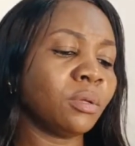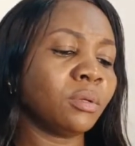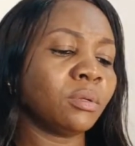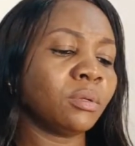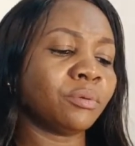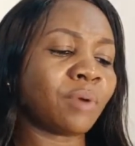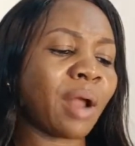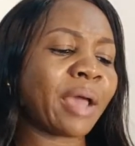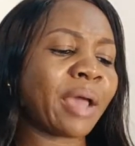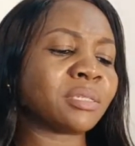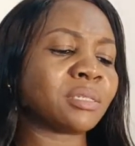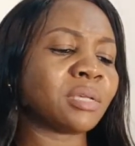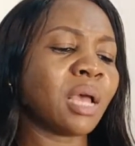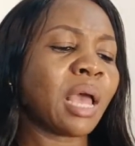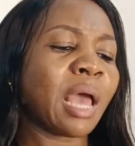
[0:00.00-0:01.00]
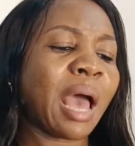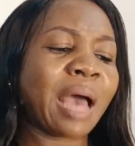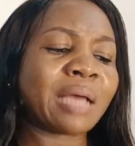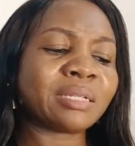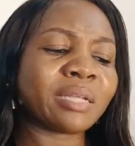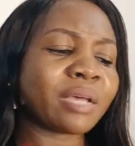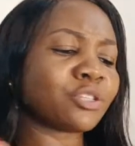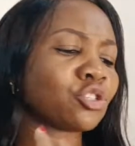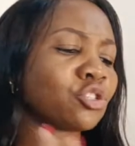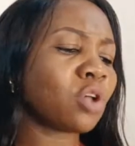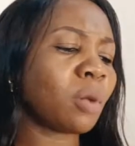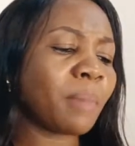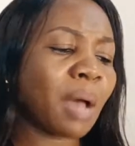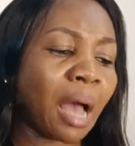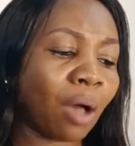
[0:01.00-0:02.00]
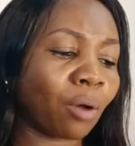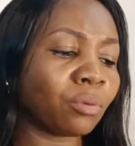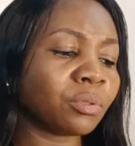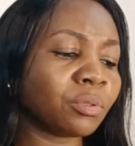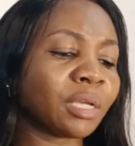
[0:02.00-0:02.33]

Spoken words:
right? And then somehow